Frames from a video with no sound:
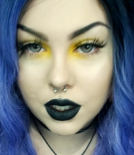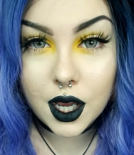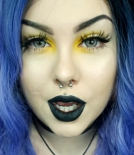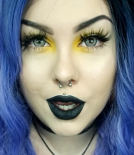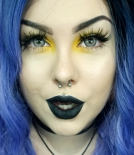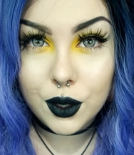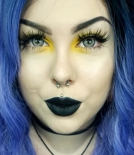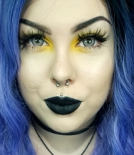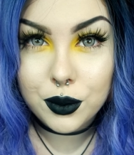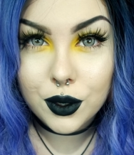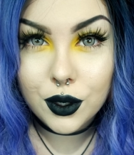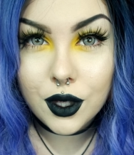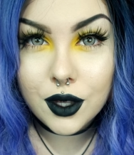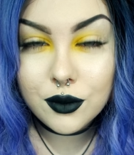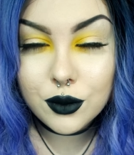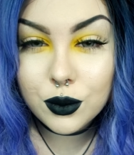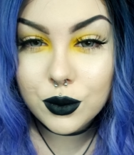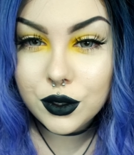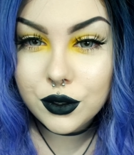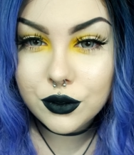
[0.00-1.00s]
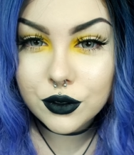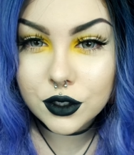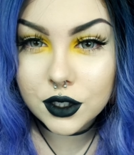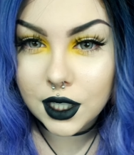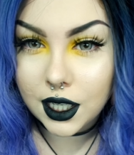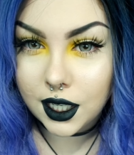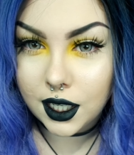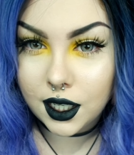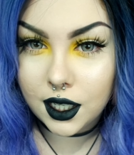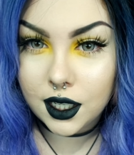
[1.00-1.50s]
I hope you all have a wonderful
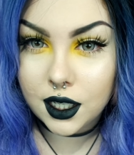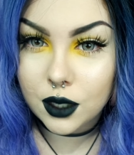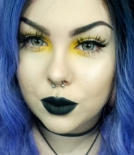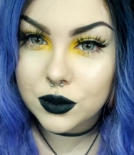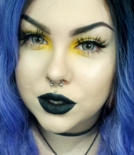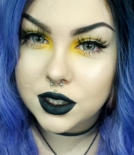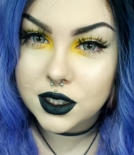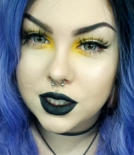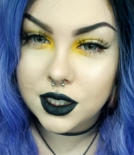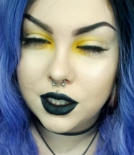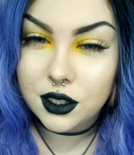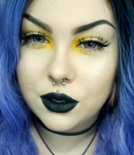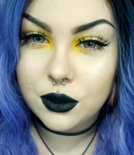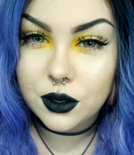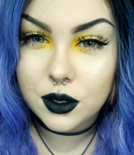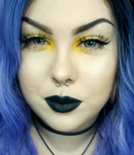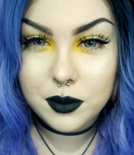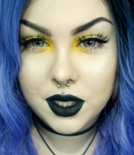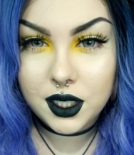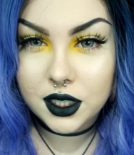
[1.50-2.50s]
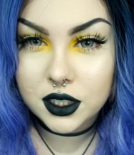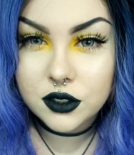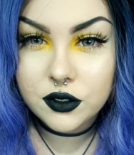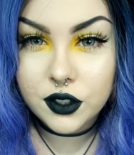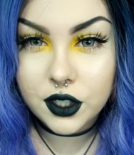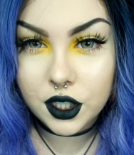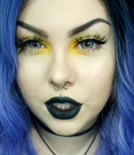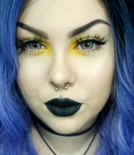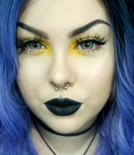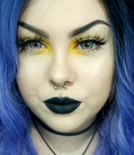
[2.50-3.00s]
day, and I will see you in my next
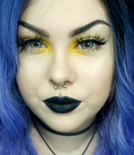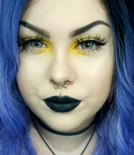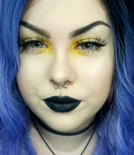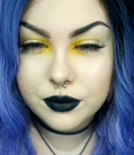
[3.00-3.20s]
video.